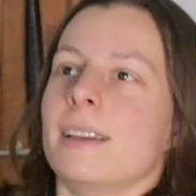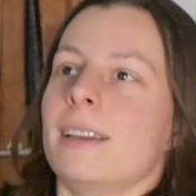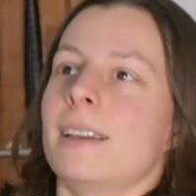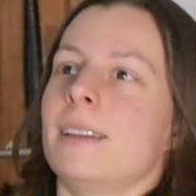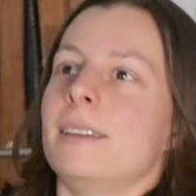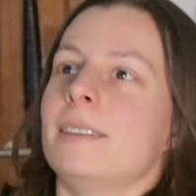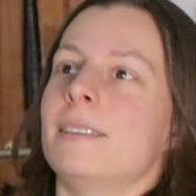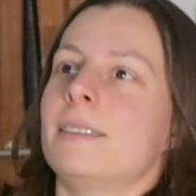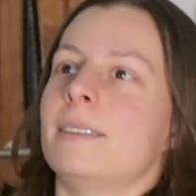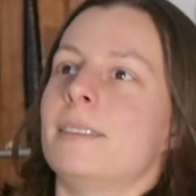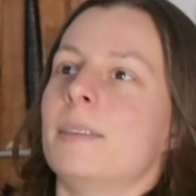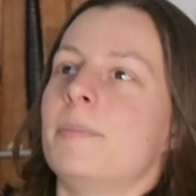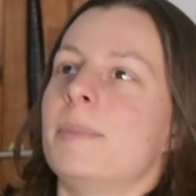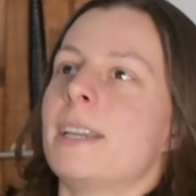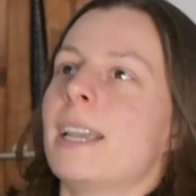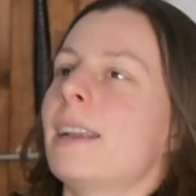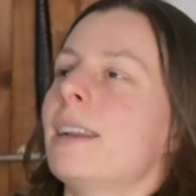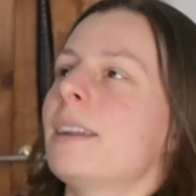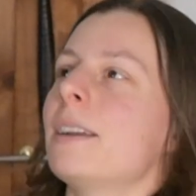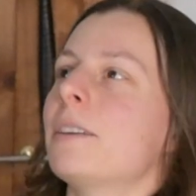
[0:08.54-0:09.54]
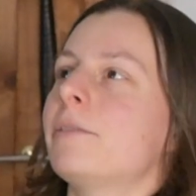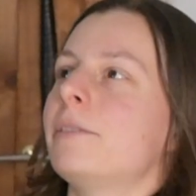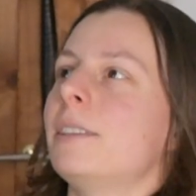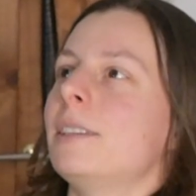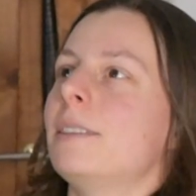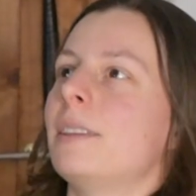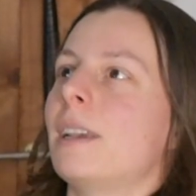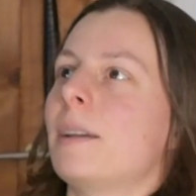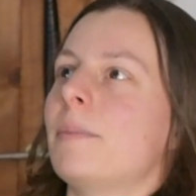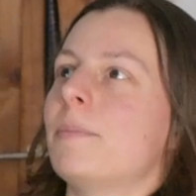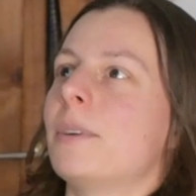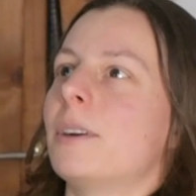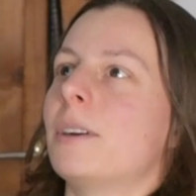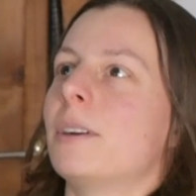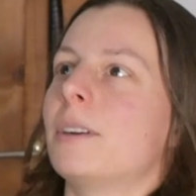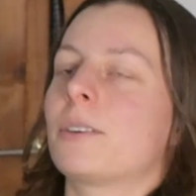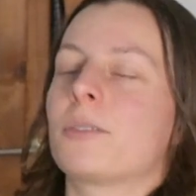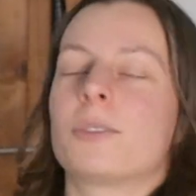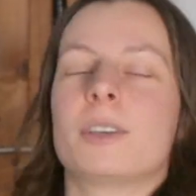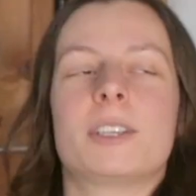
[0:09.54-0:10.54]
It's the beginning of
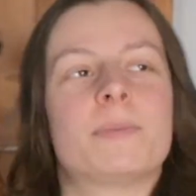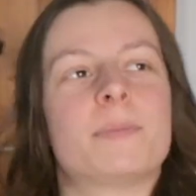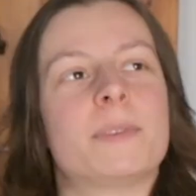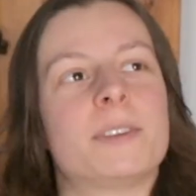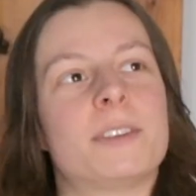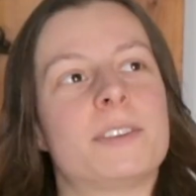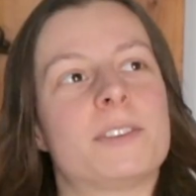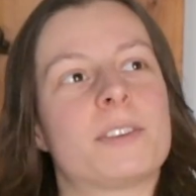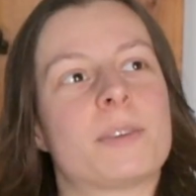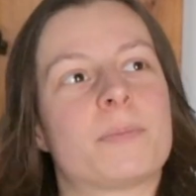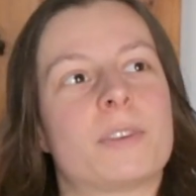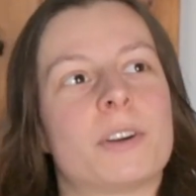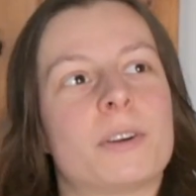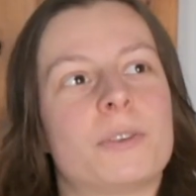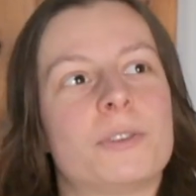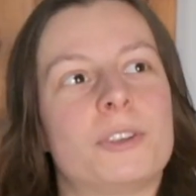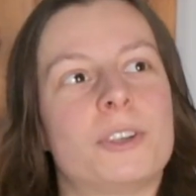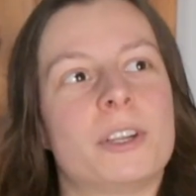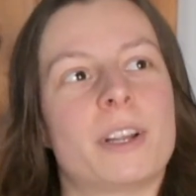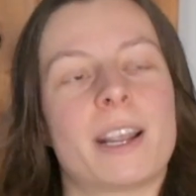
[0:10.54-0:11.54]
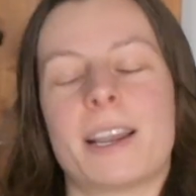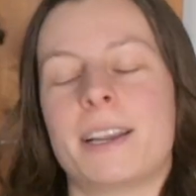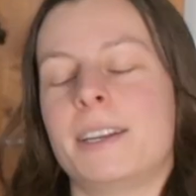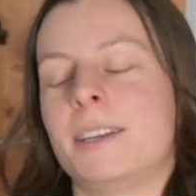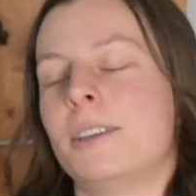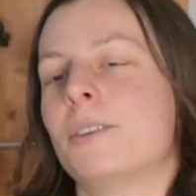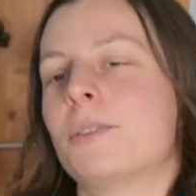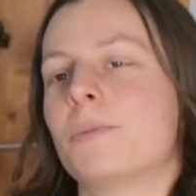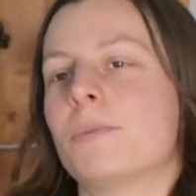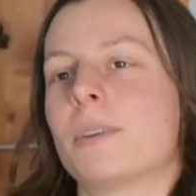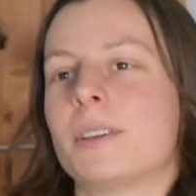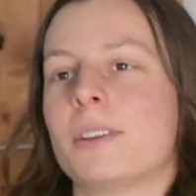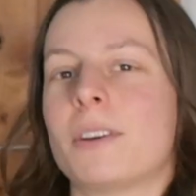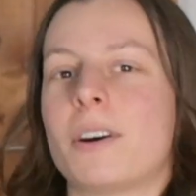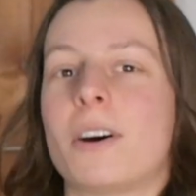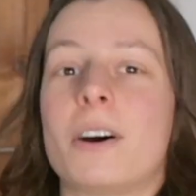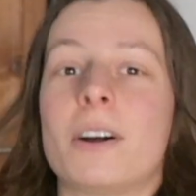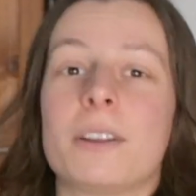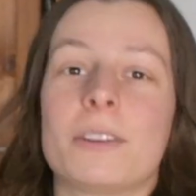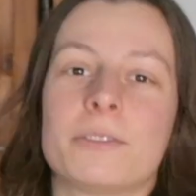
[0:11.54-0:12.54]
December, Christmas is approaching. I know what
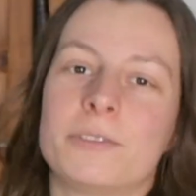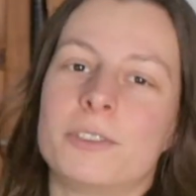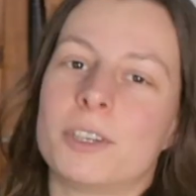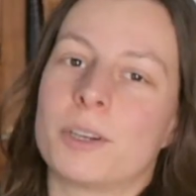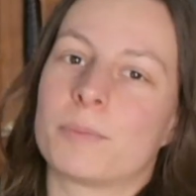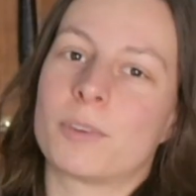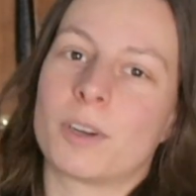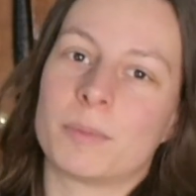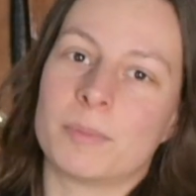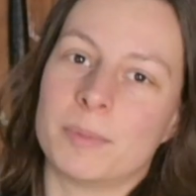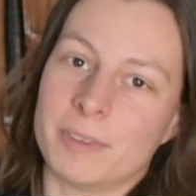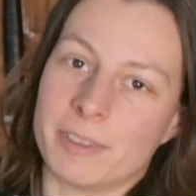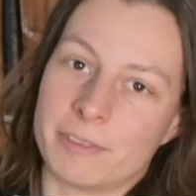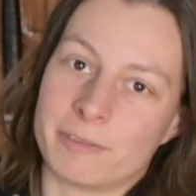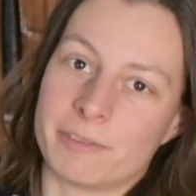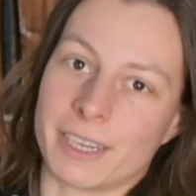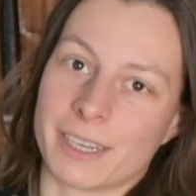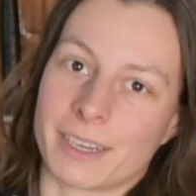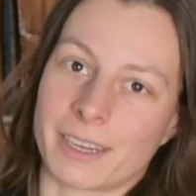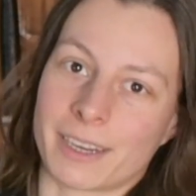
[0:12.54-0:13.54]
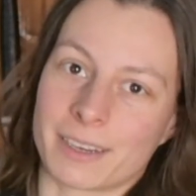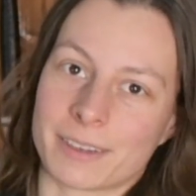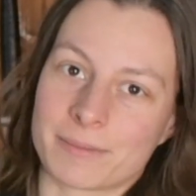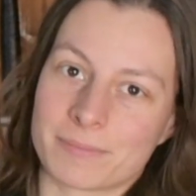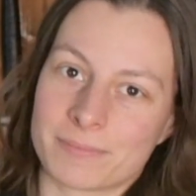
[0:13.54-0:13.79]
all of you are probably thinking.